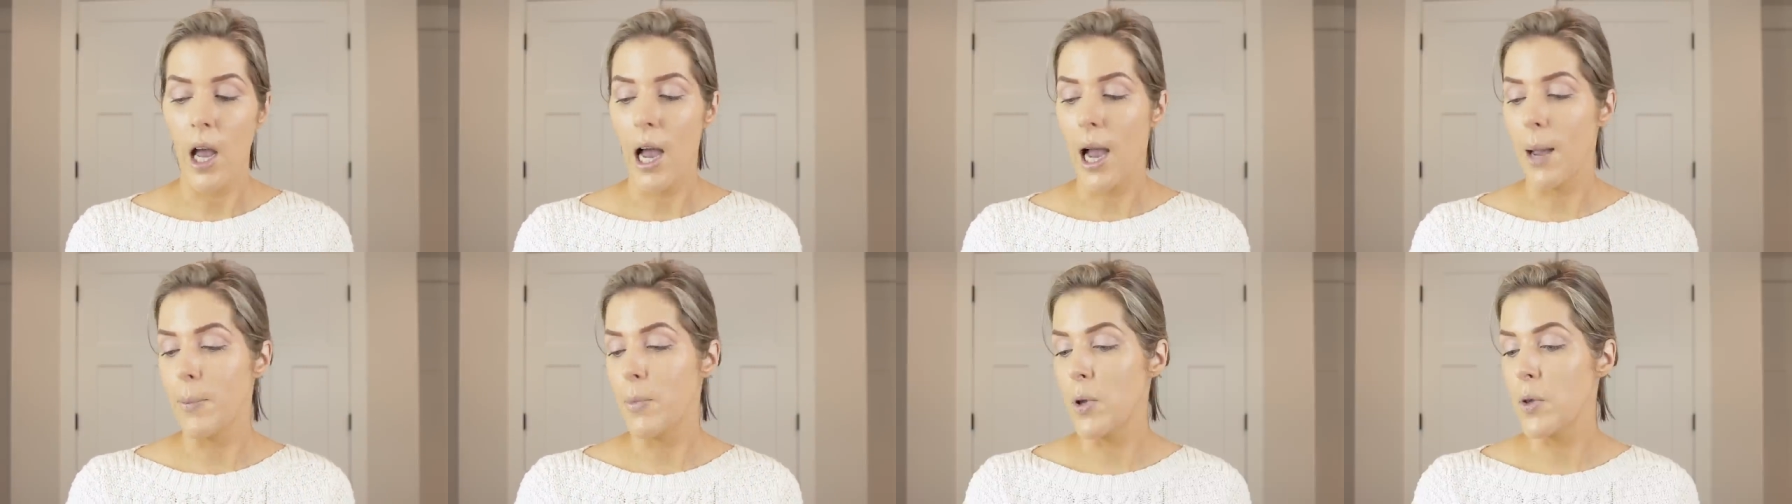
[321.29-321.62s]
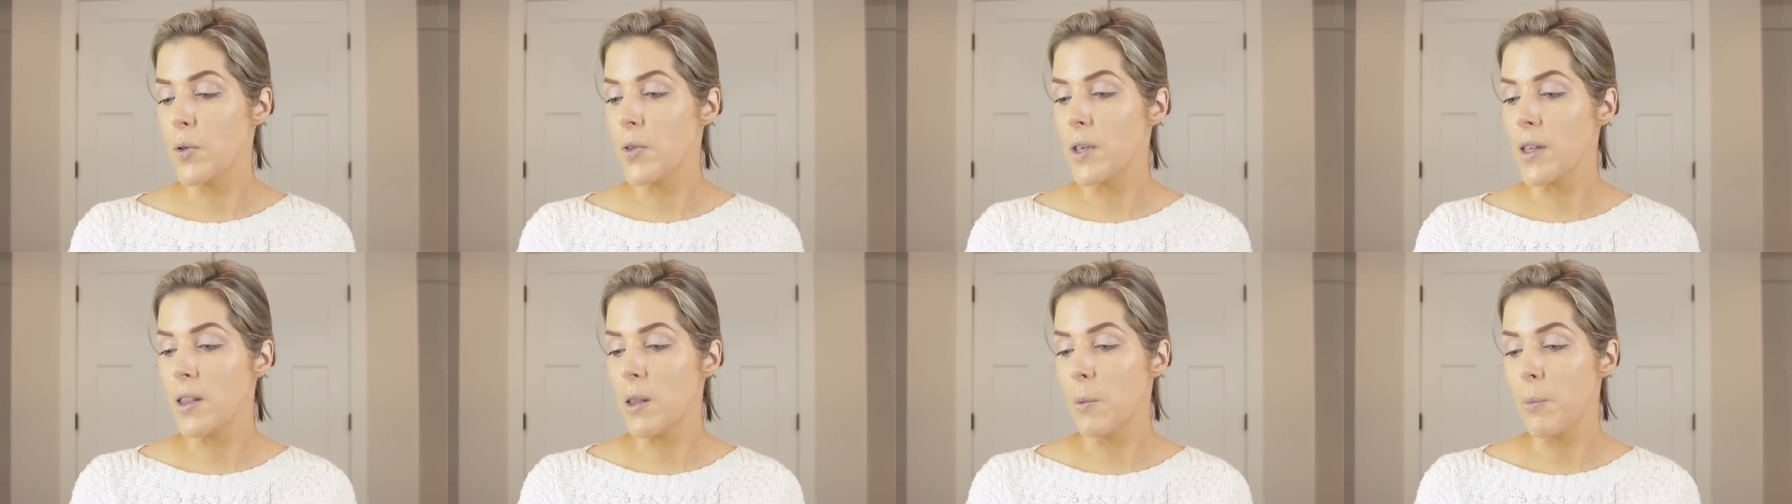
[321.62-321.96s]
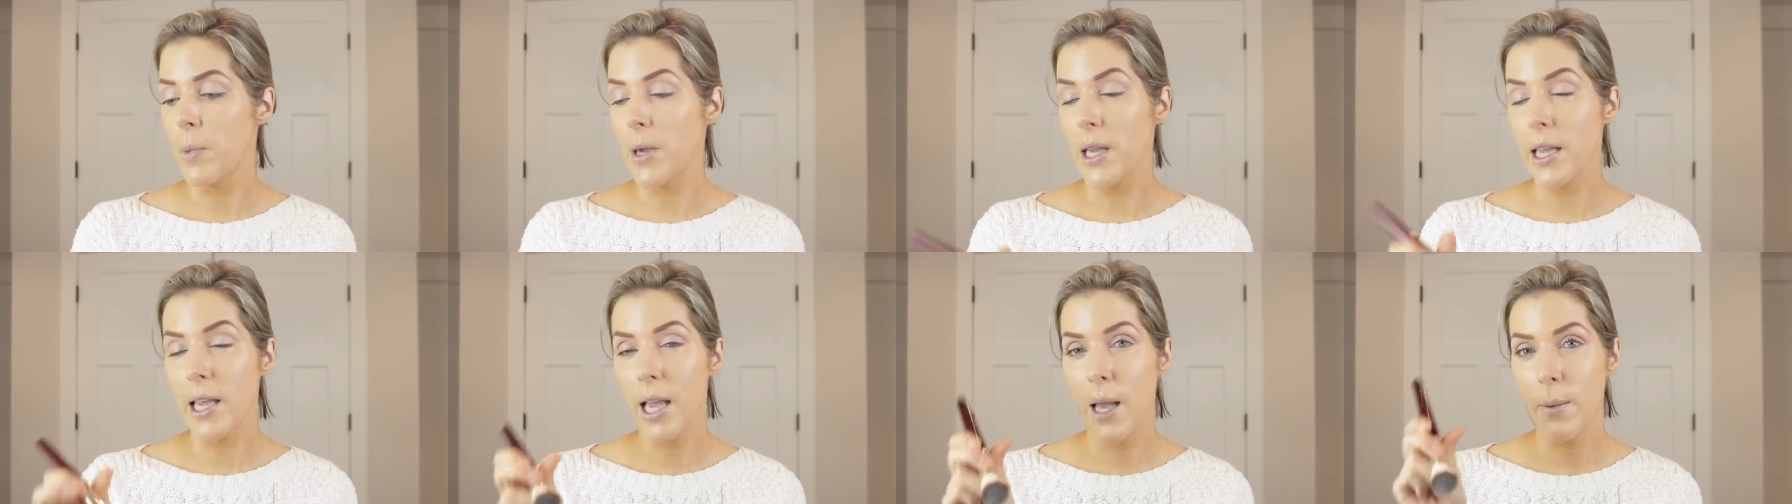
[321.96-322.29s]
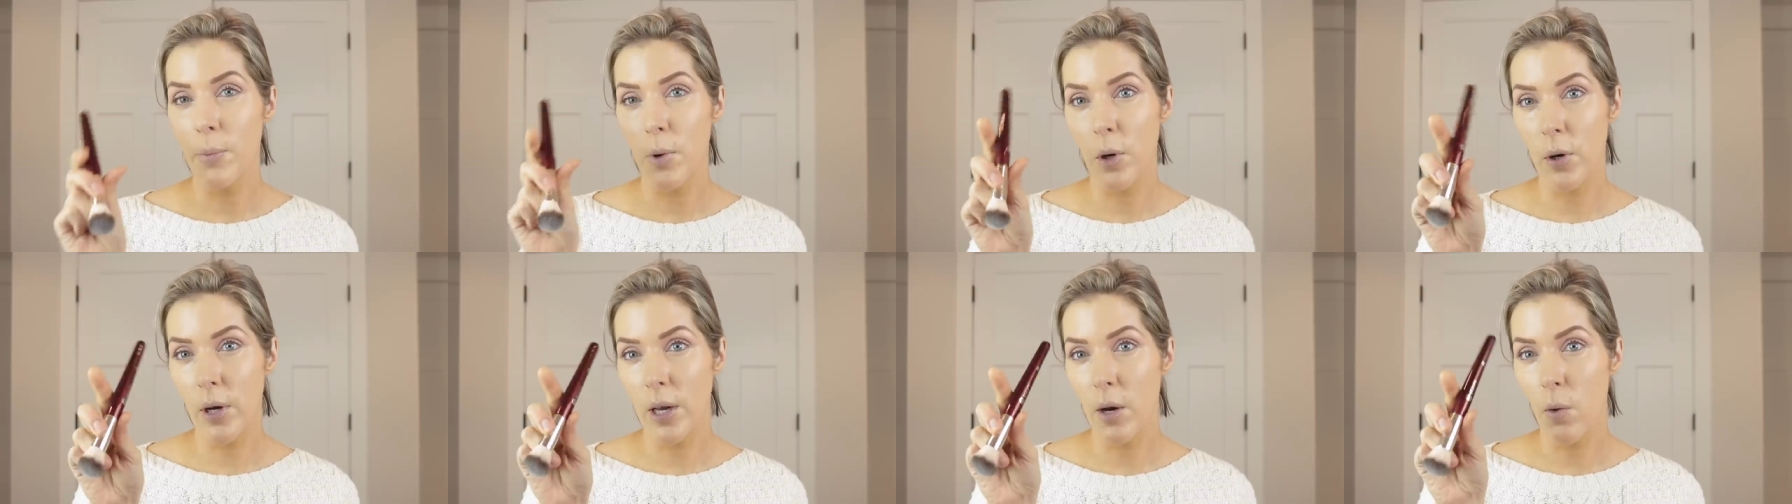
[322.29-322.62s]
I'm using the
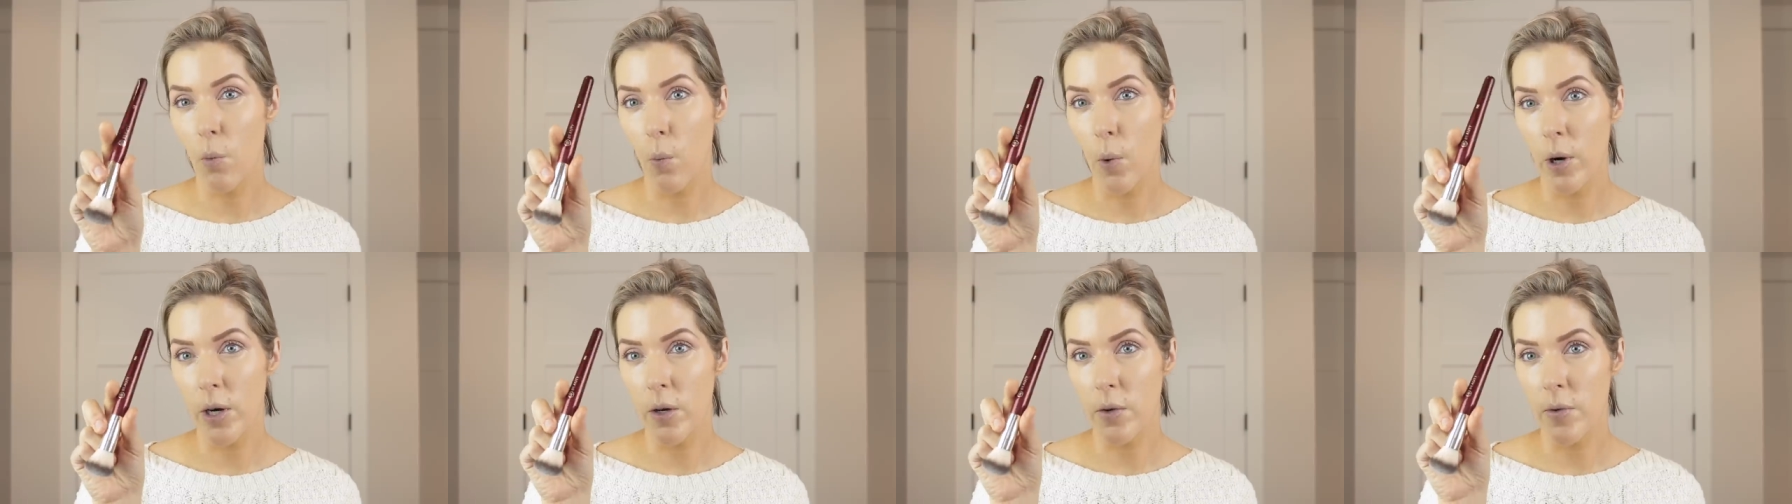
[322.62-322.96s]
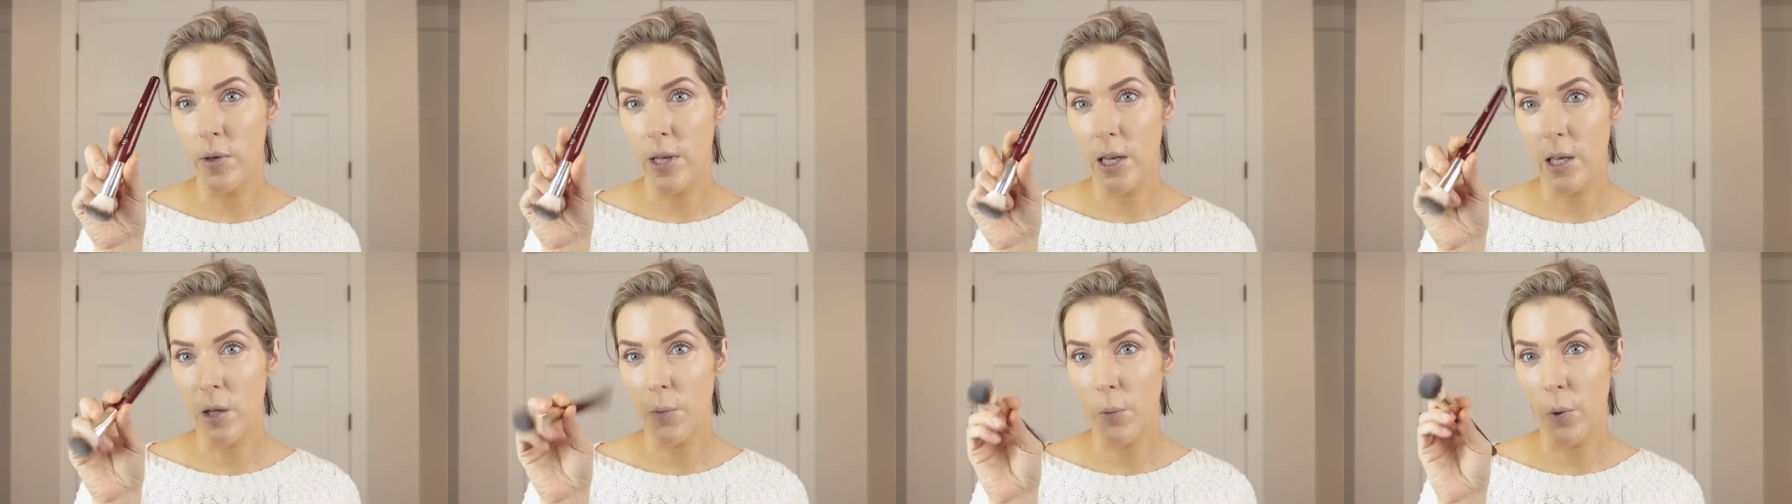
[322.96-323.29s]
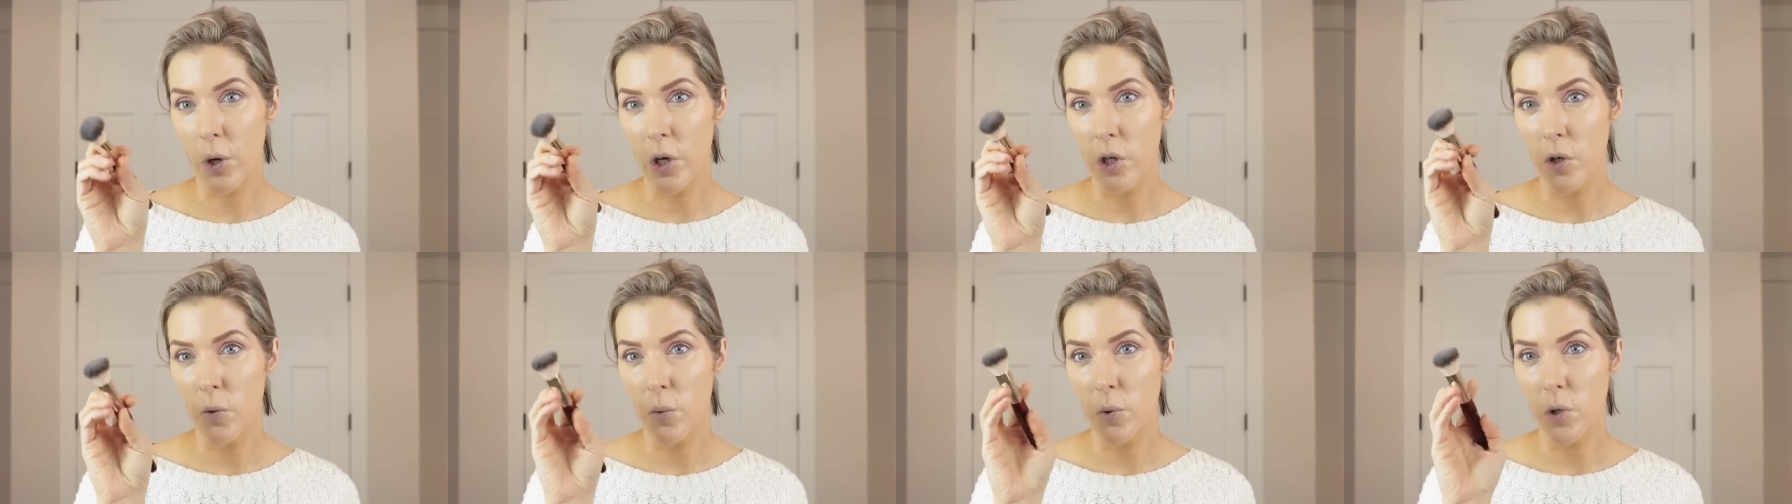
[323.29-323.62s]
BK Beauty 106 brush,